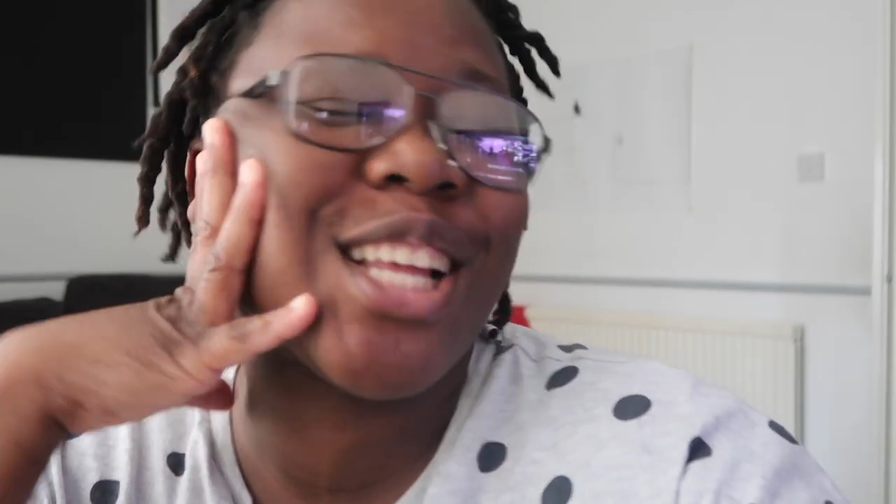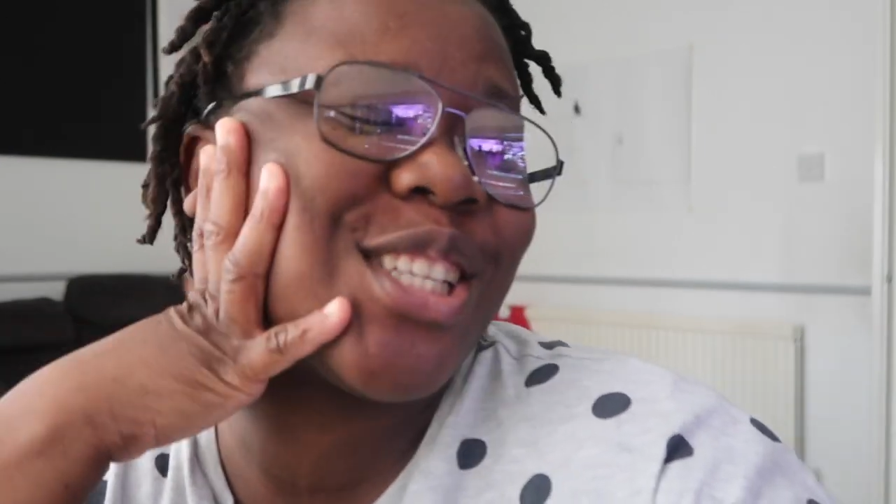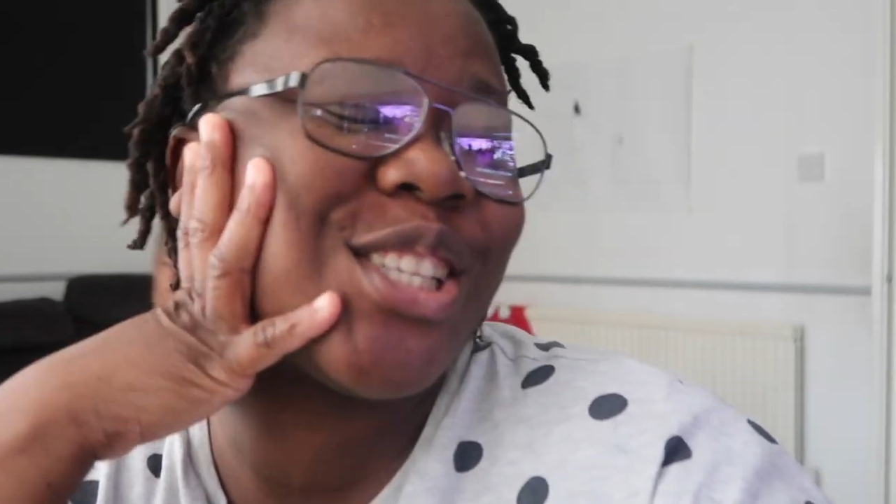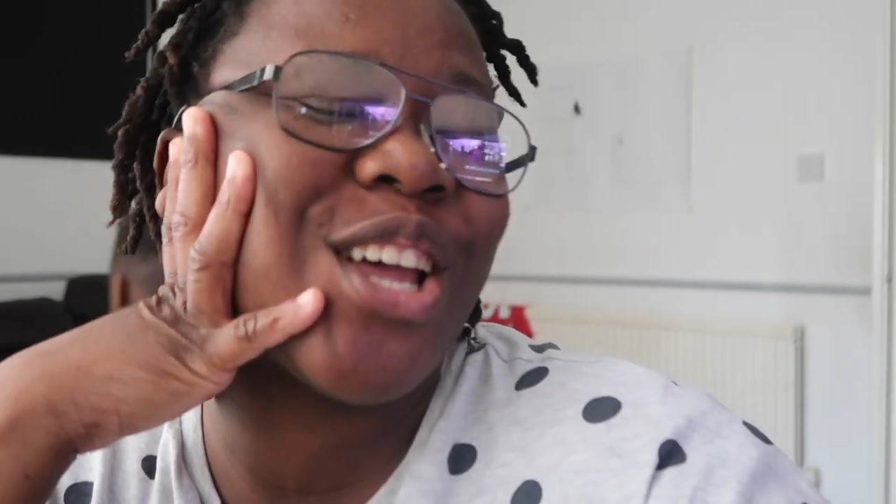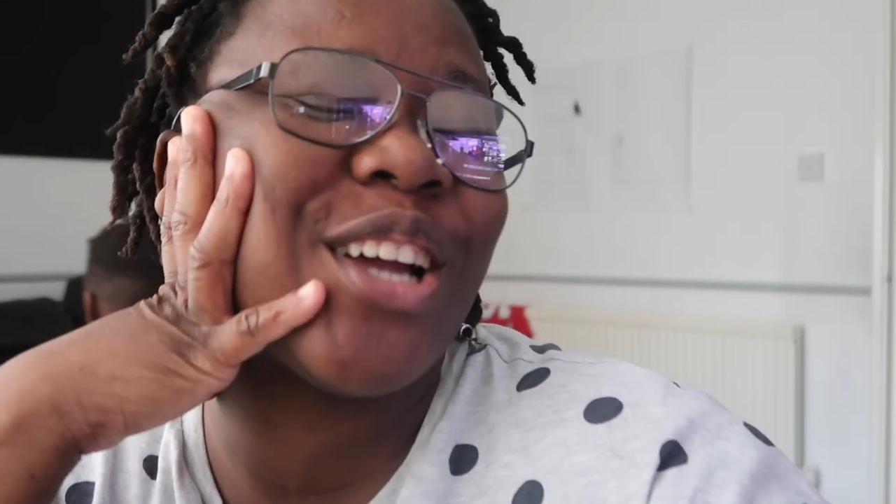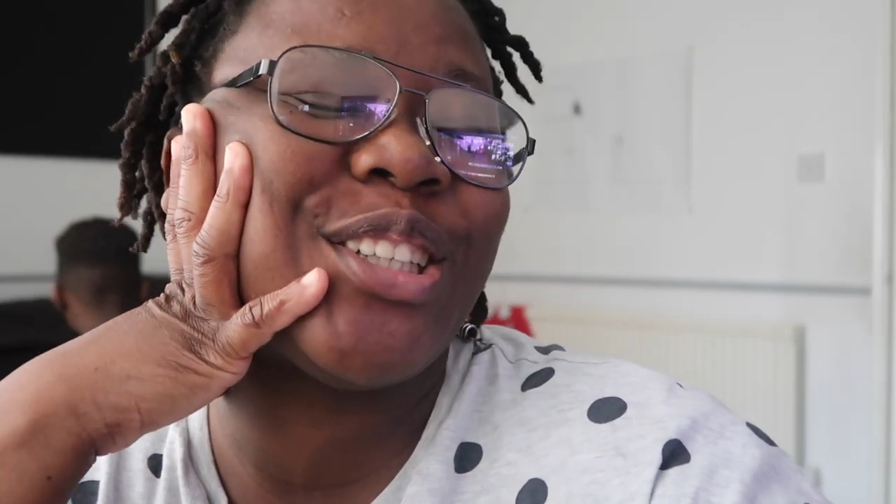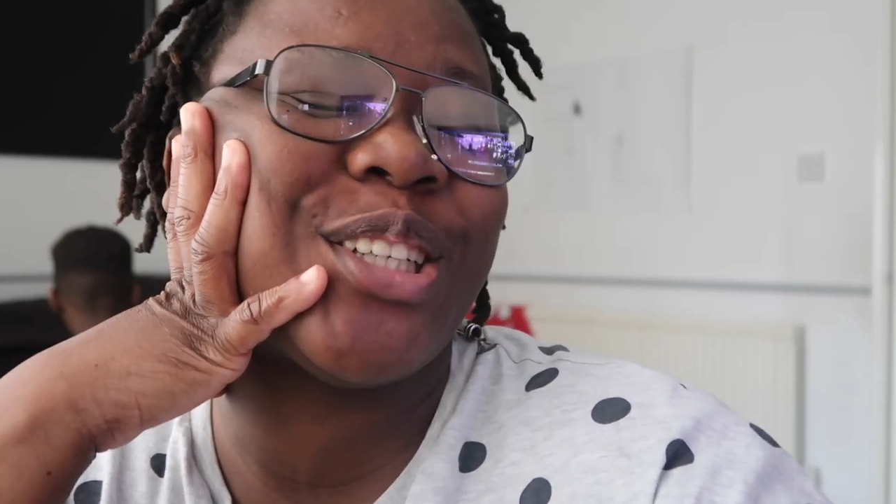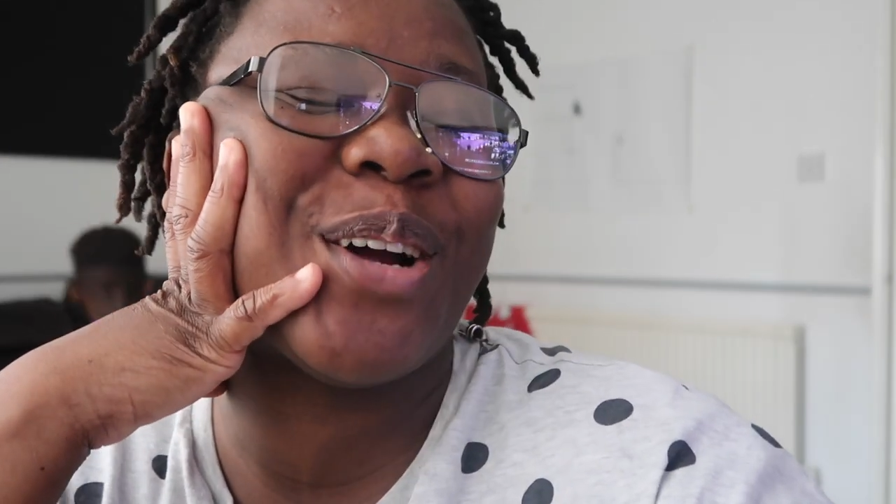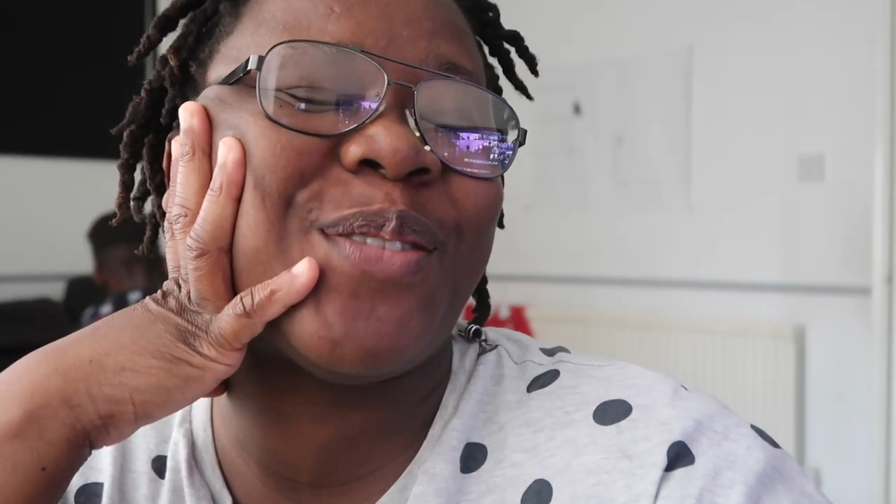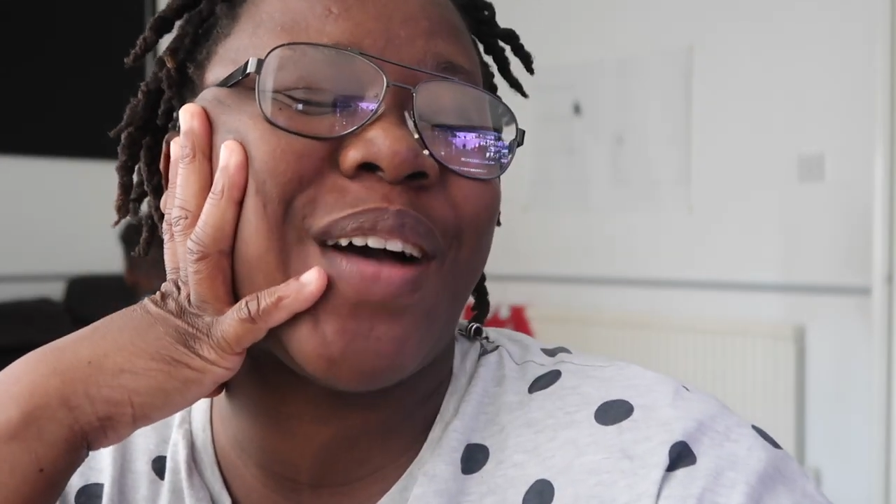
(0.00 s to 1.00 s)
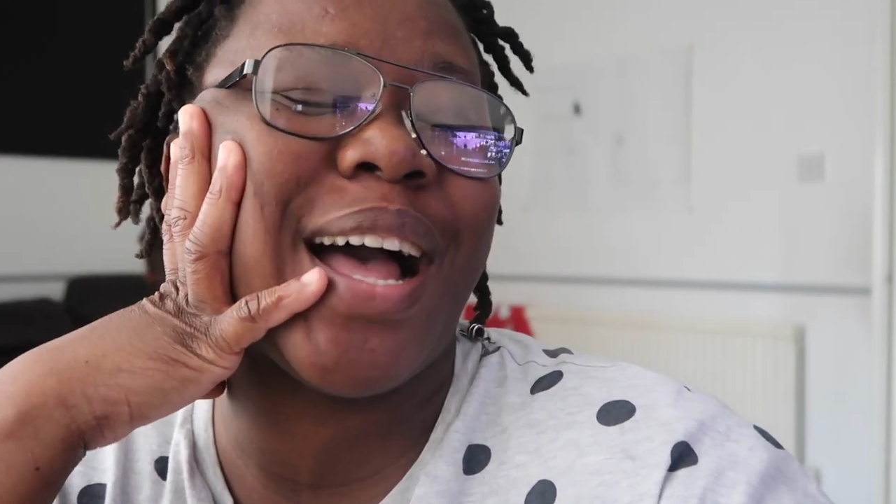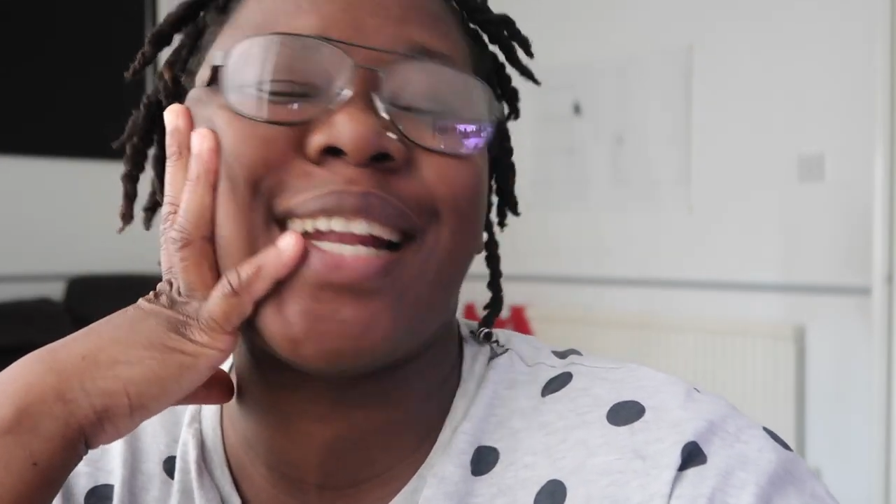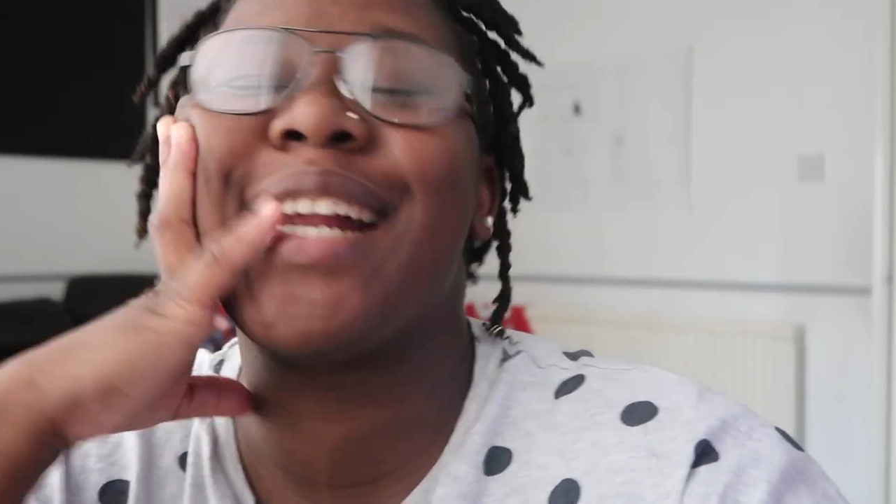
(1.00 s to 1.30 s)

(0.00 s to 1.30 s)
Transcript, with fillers: a toucher, man.